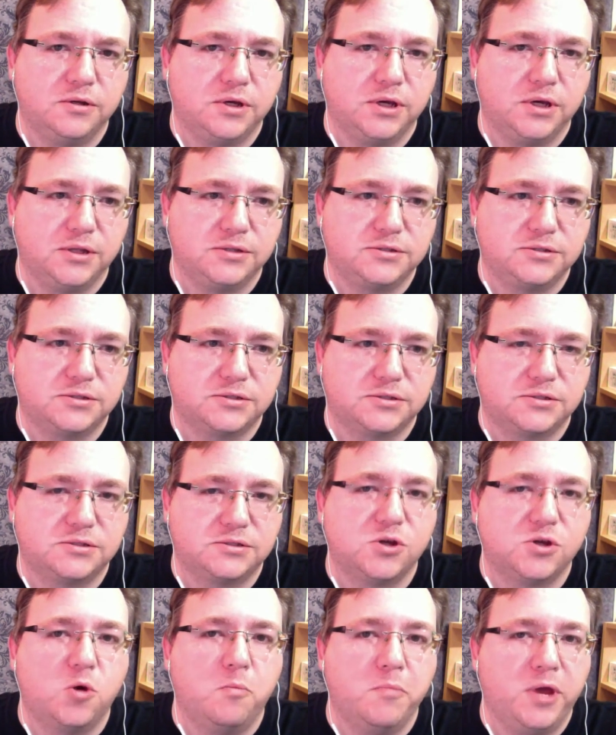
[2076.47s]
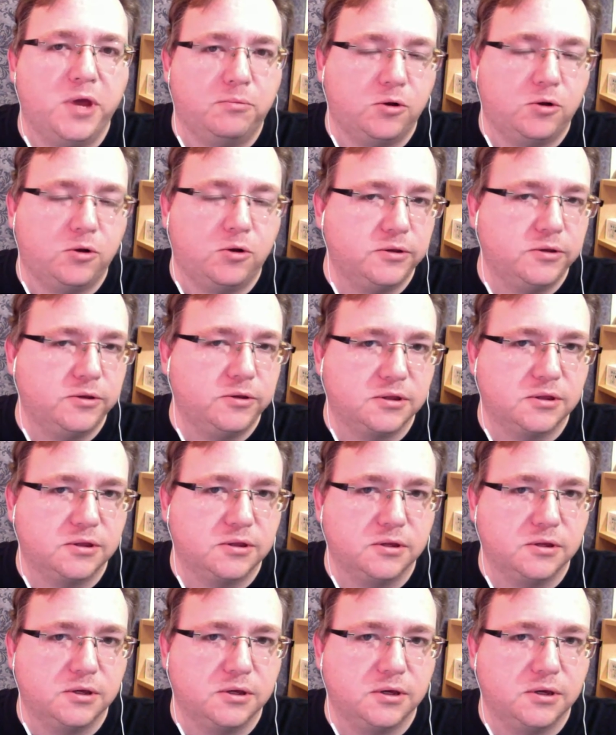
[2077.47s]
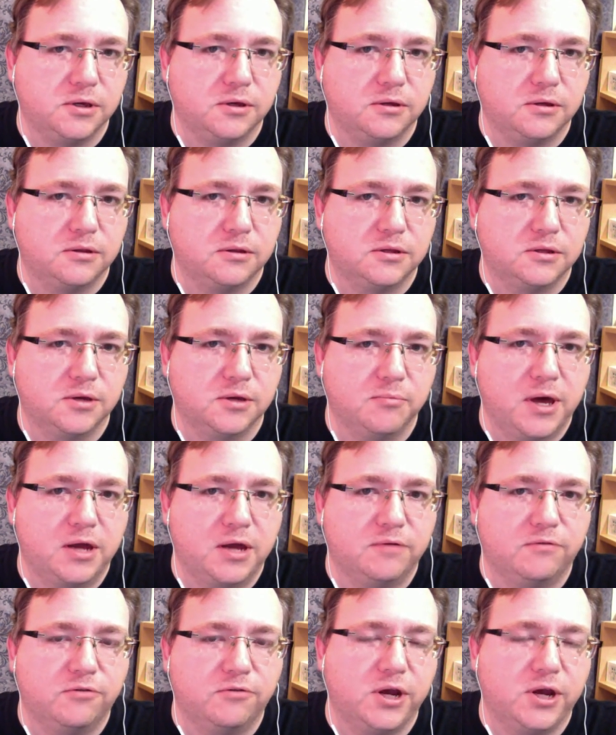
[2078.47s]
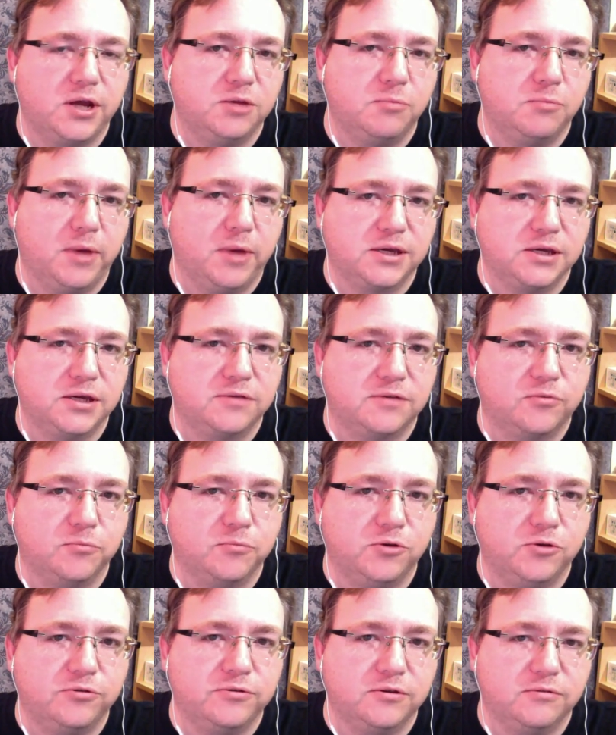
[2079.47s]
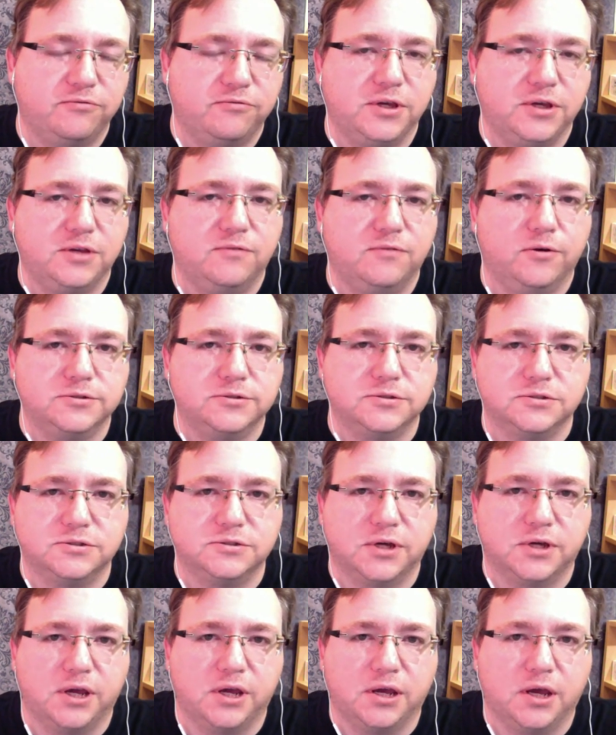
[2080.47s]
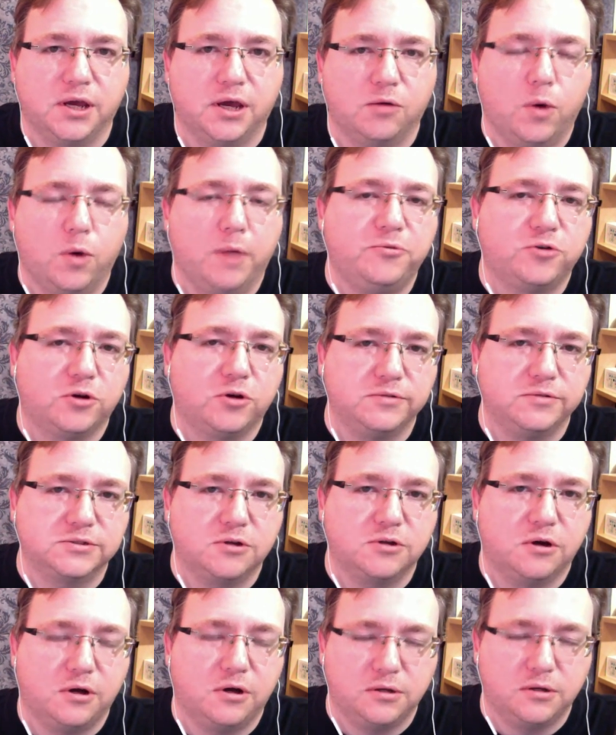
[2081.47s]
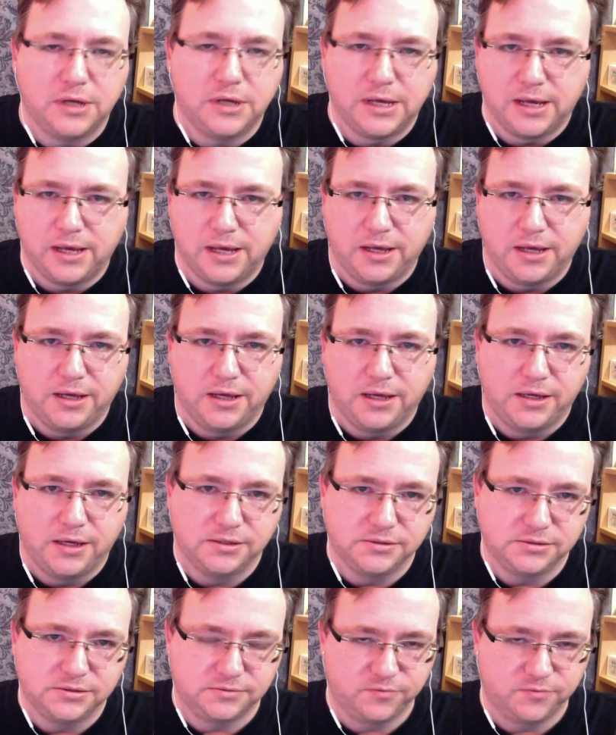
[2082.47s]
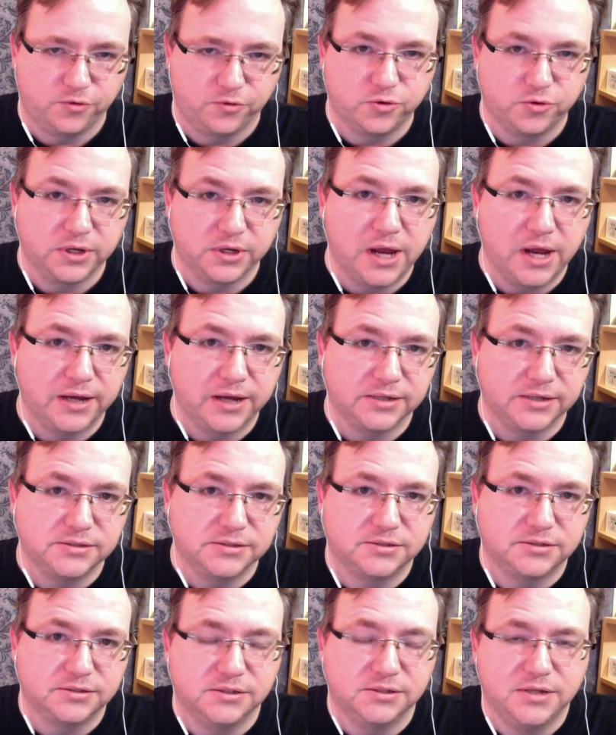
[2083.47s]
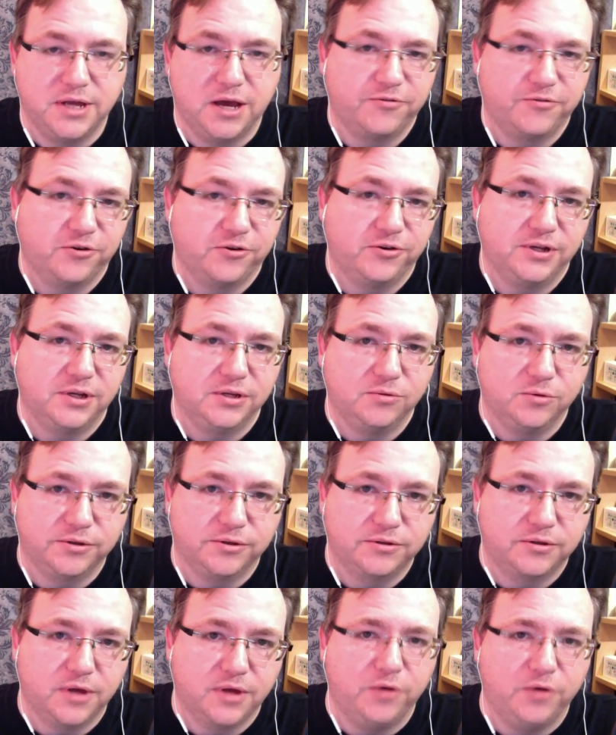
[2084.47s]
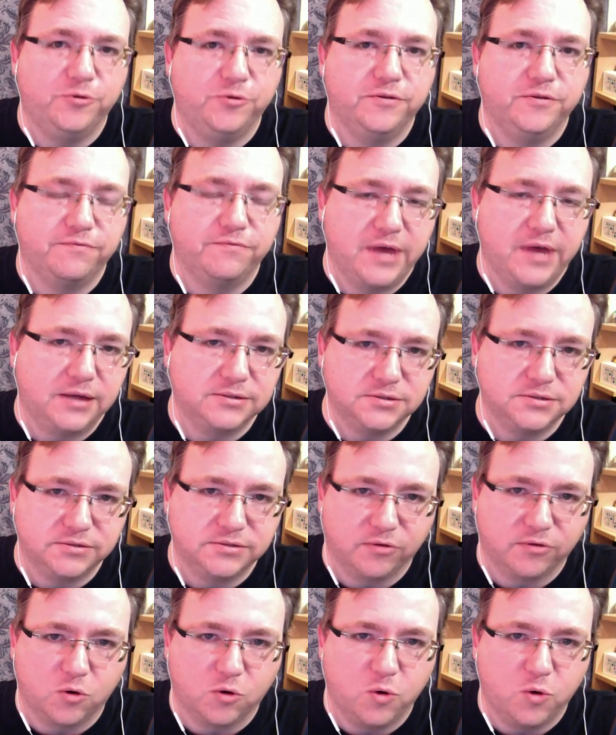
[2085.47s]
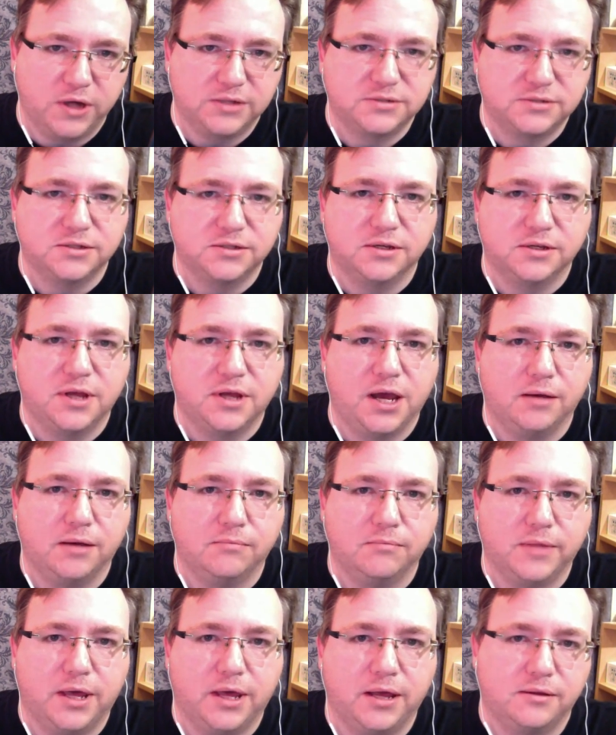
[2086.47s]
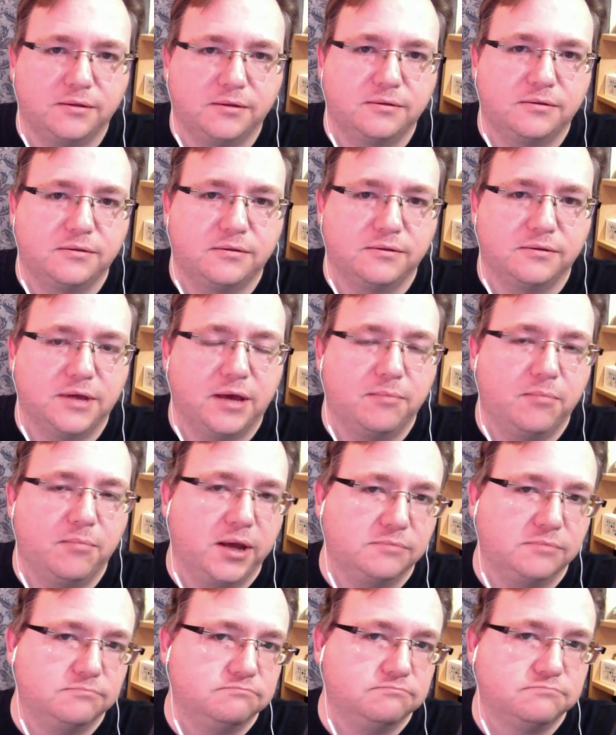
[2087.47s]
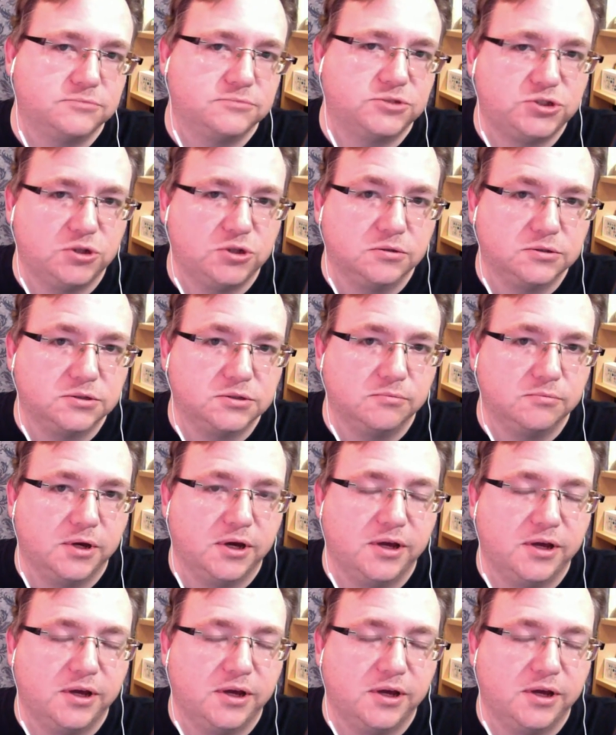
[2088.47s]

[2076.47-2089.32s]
it's so minimal that the amount of overhead you might get from using a feed versus a web service call is virtually non-existent. Now, if you're dealing with hundreds of thousands of requests at a time, that might show some